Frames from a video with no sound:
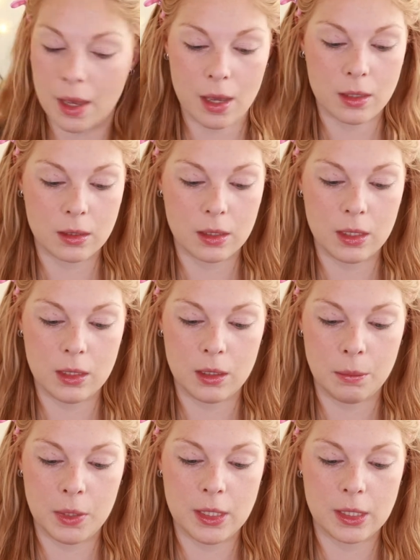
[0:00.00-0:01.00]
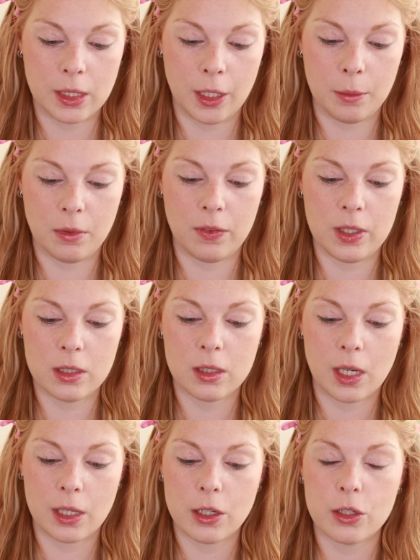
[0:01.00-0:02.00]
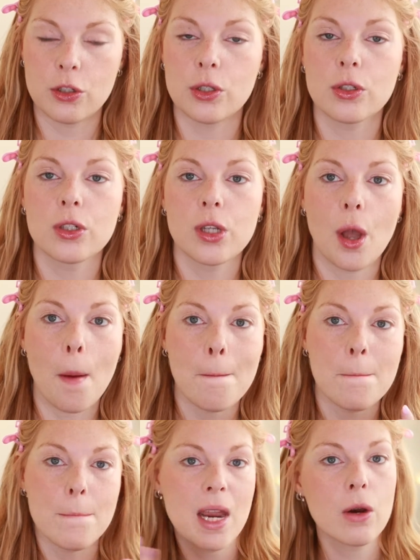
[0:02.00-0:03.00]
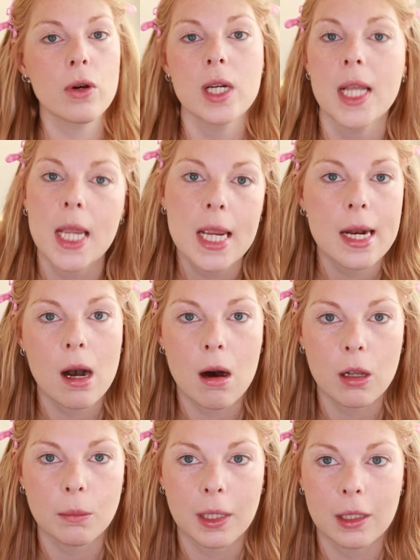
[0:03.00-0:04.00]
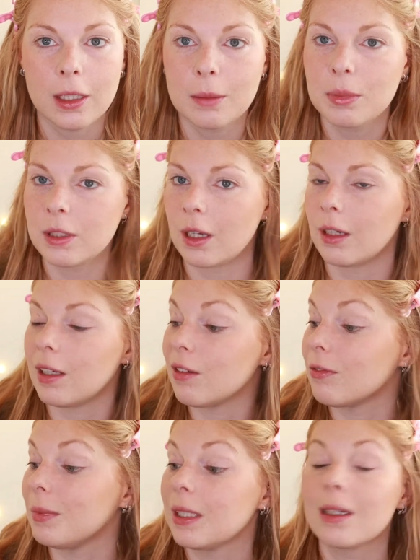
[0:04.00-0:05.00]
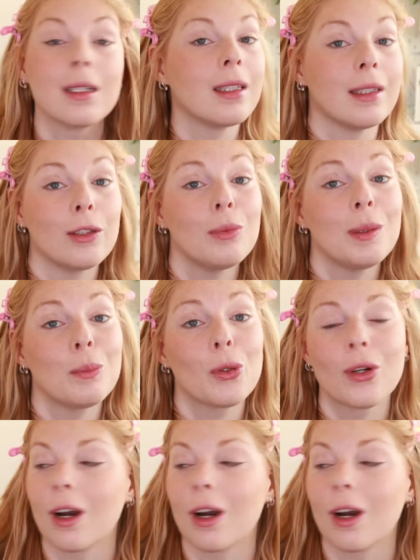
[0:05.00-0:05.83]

And in the meantime, this can just marinate on my lips and give me a little bit more